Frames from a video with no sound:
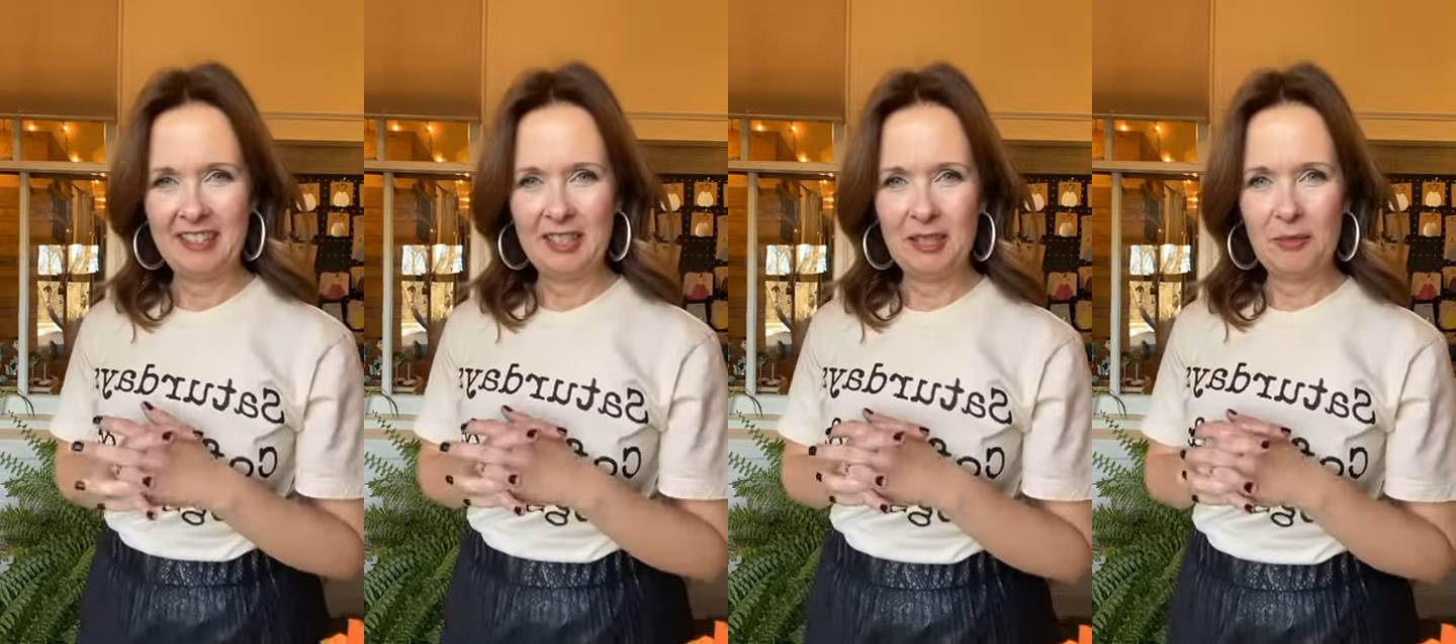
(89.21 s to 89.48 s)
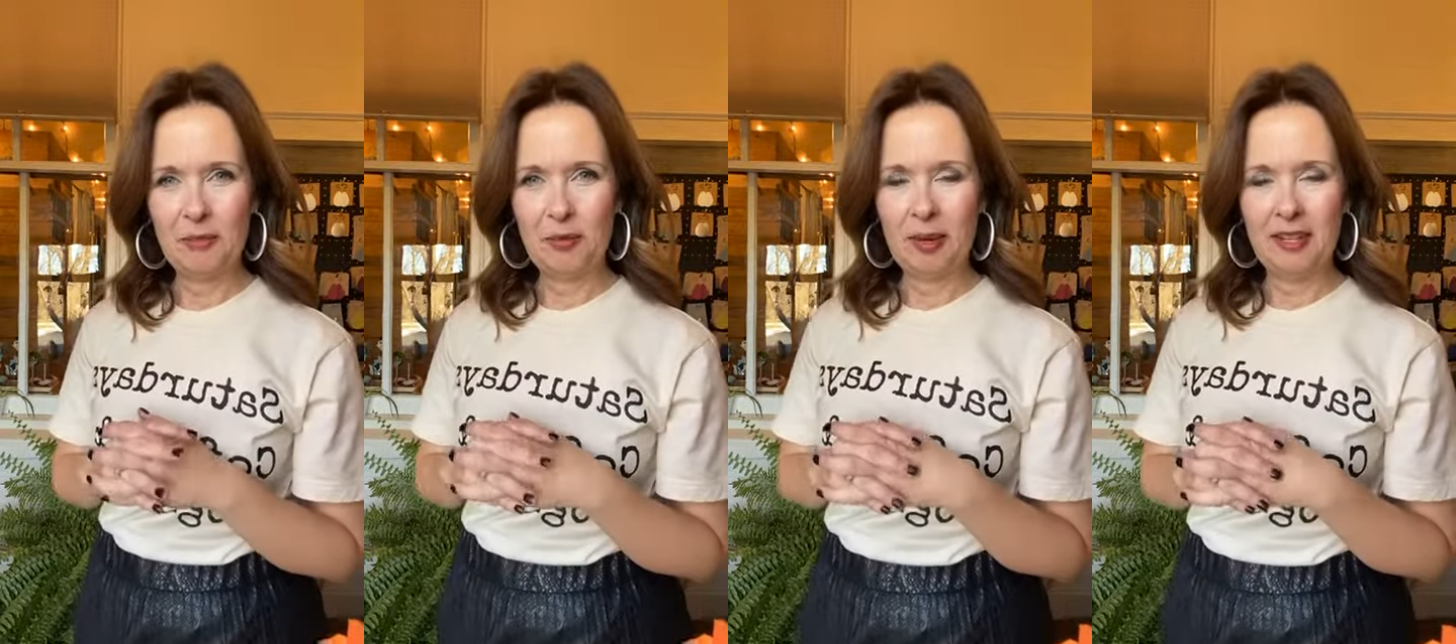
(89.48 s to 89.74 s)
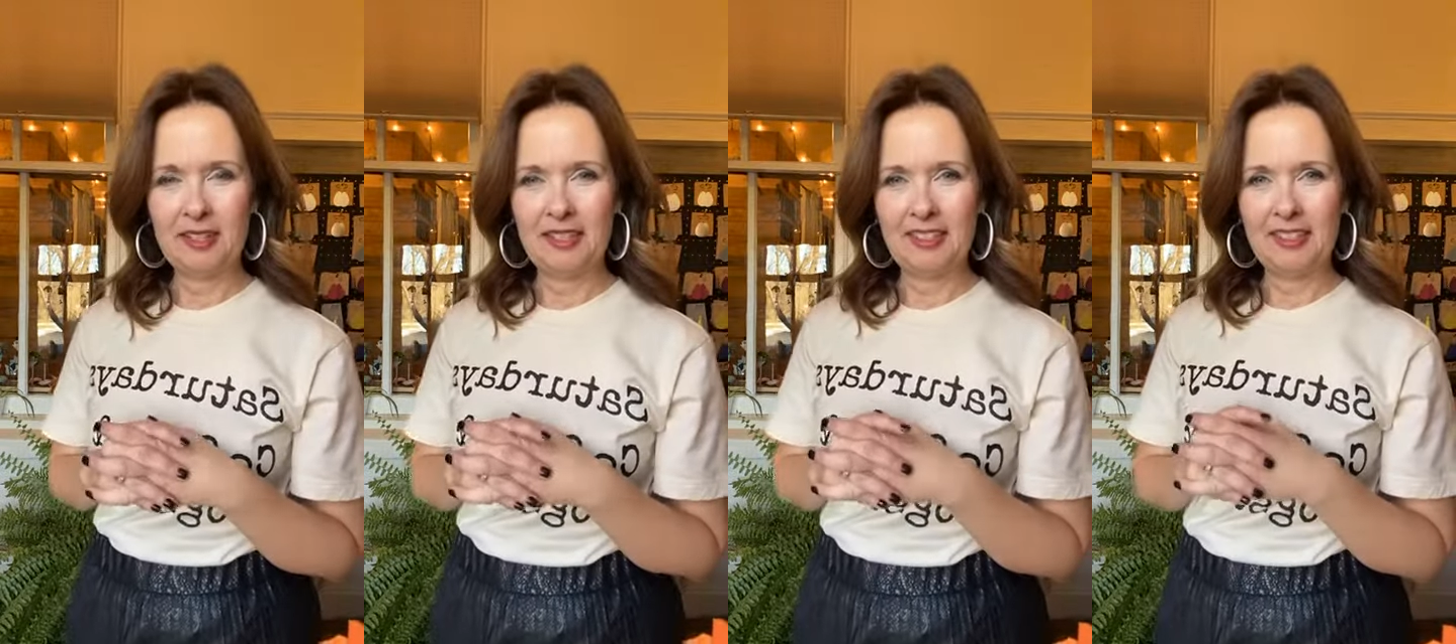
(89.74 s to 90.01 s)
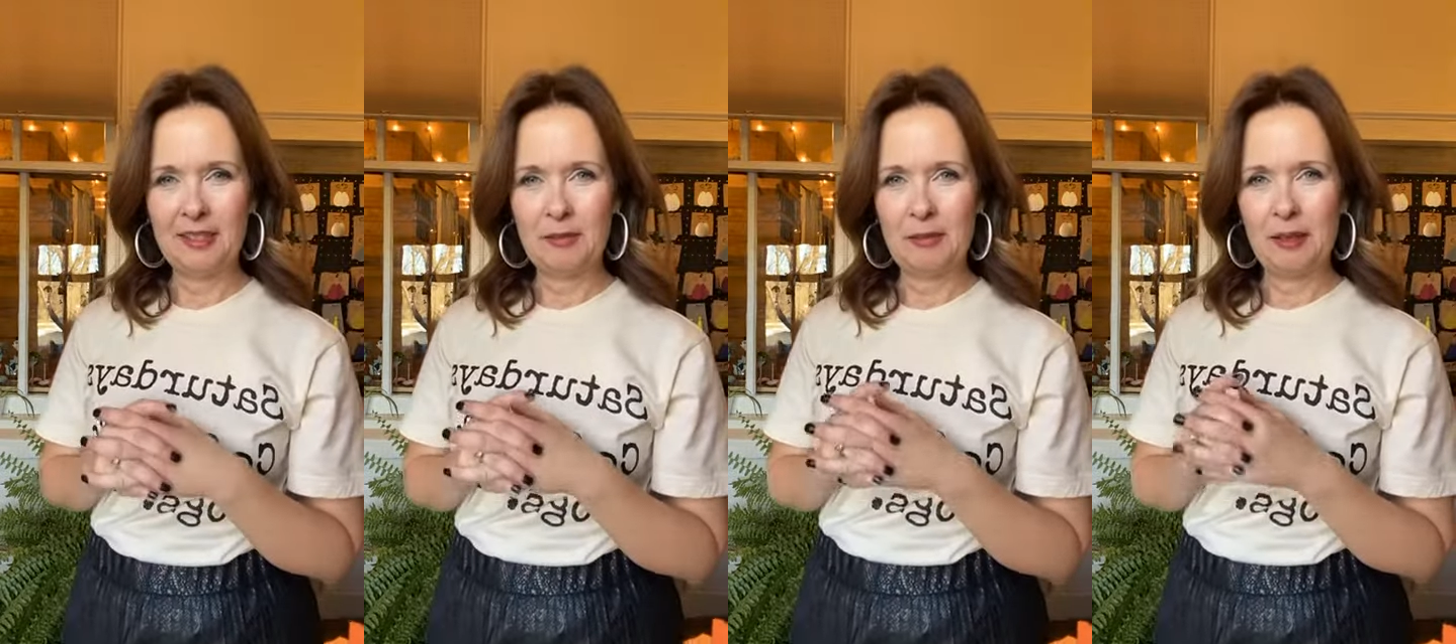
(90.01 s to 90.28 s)
Just
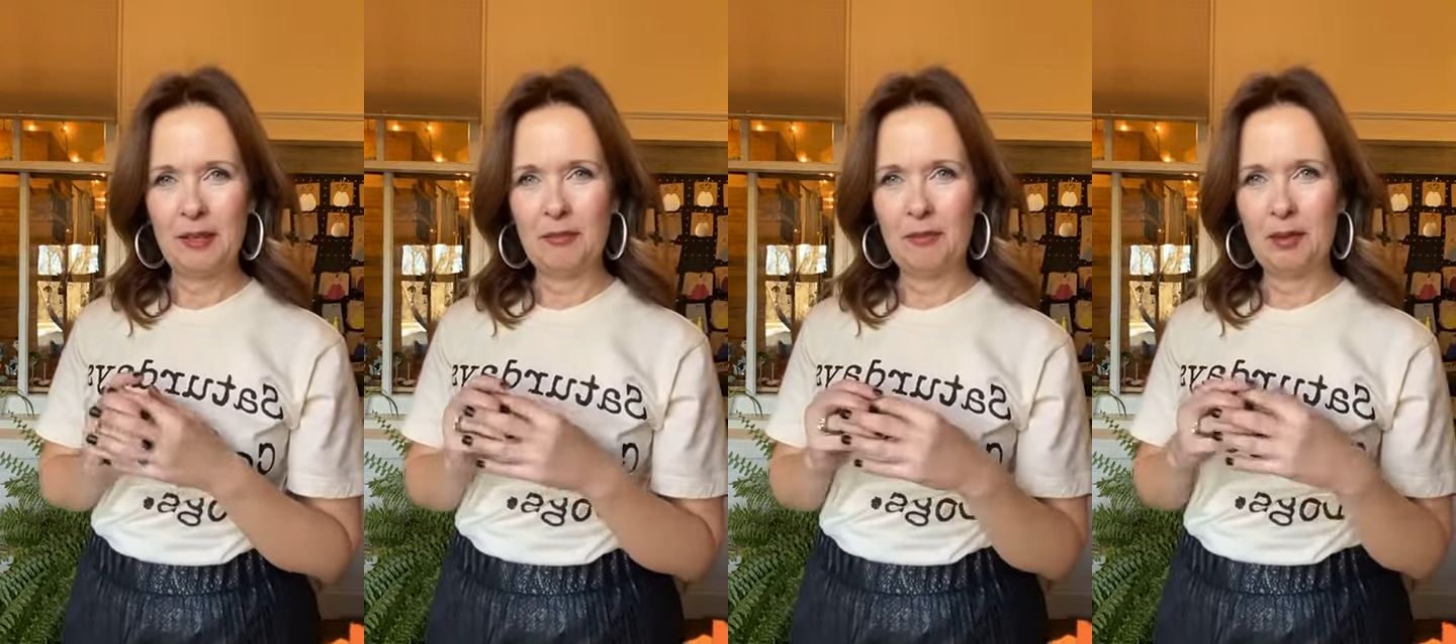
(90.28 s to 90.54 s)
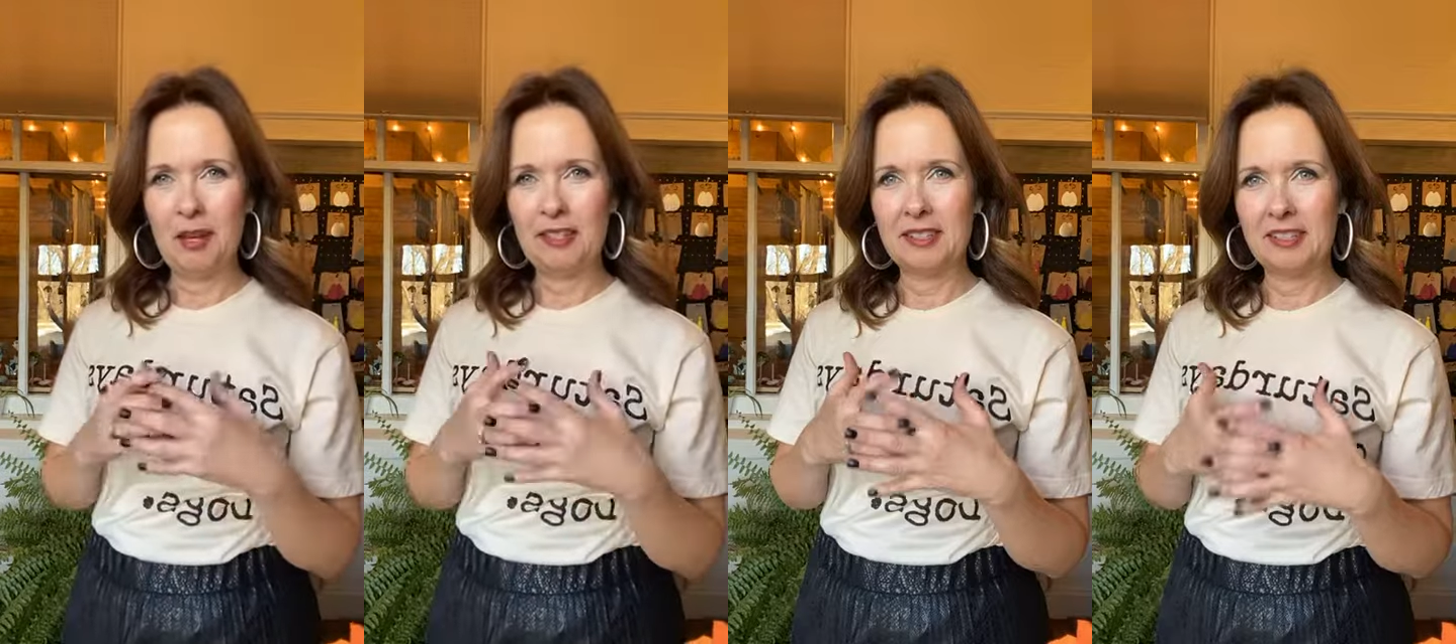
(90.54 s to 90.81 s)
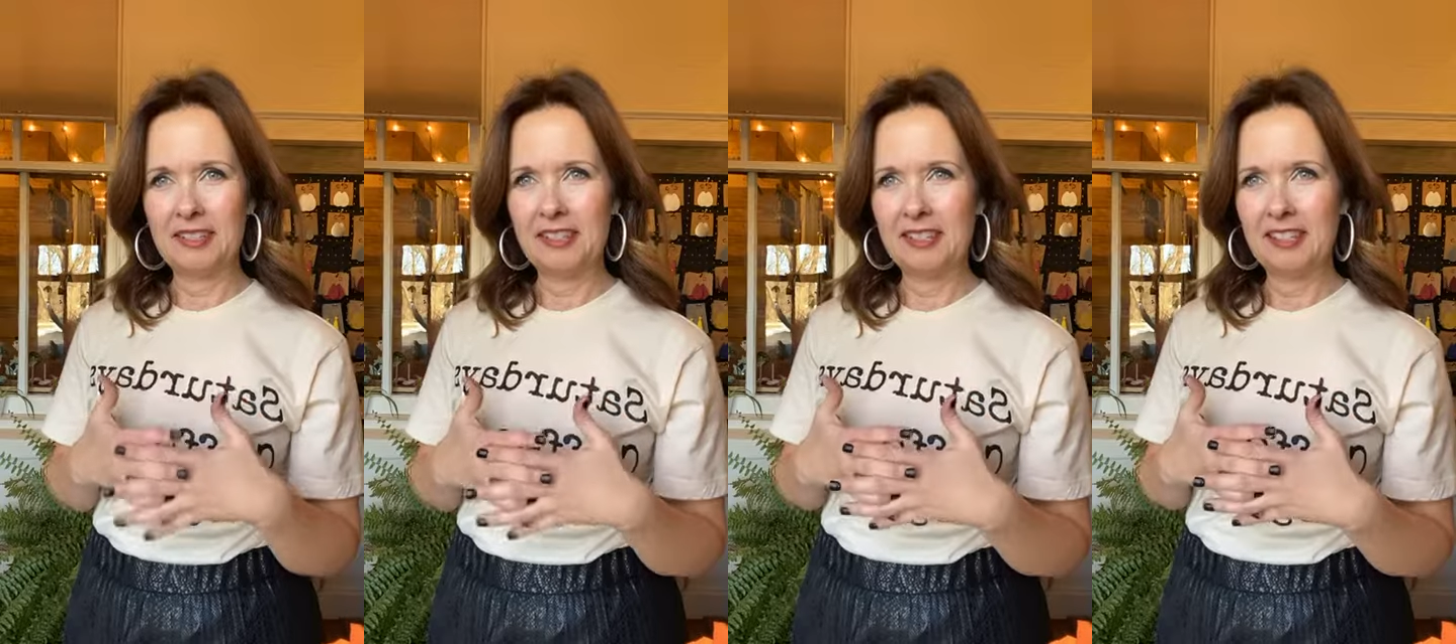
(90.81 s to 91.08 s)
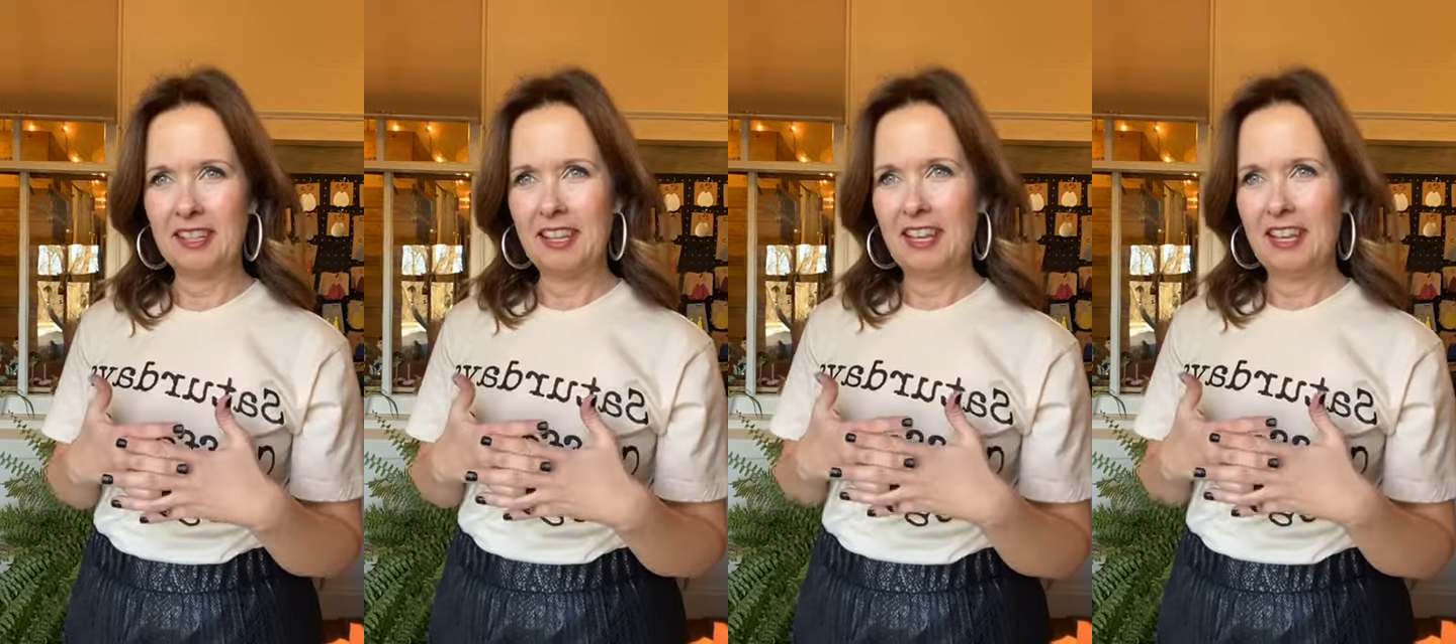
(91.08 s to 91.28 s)
presence, being present,